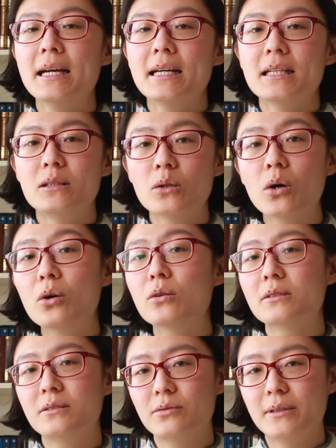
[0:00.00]
He
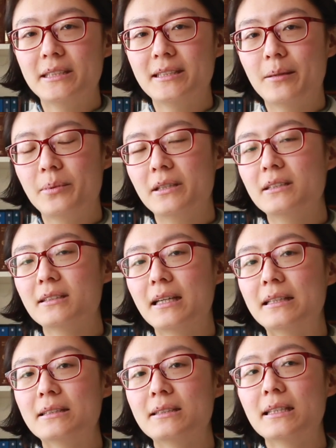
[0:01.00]
talks to a shepherd
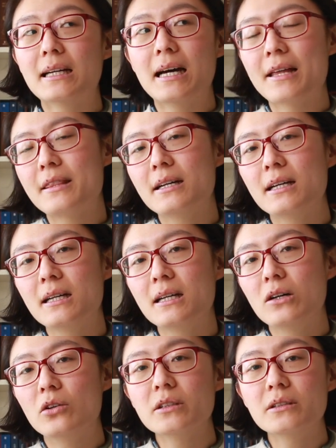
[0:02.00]
and
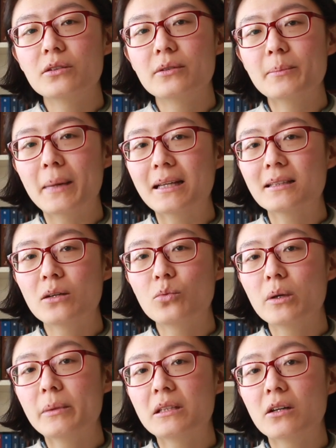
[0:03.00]
other ordinary men and
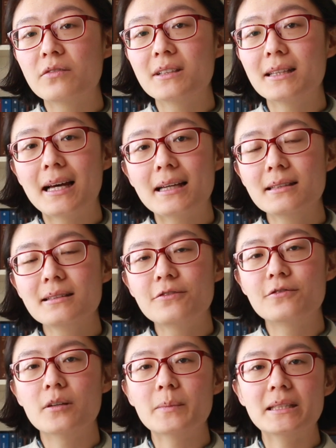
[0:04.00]
women of the land
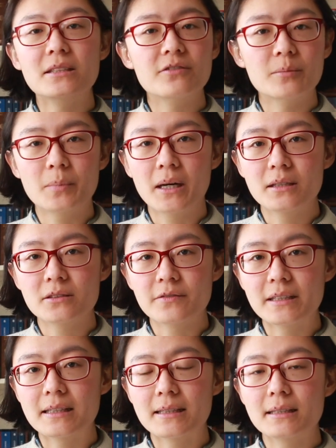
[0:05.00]
from a different part of
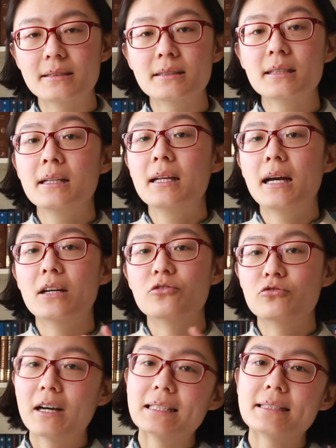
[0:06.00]
England
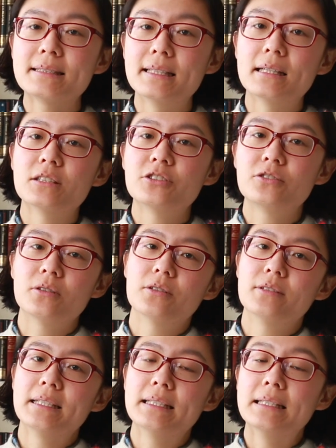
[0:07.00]
and writes their
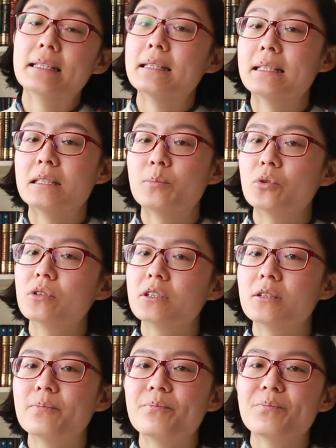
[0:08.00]
story in this book.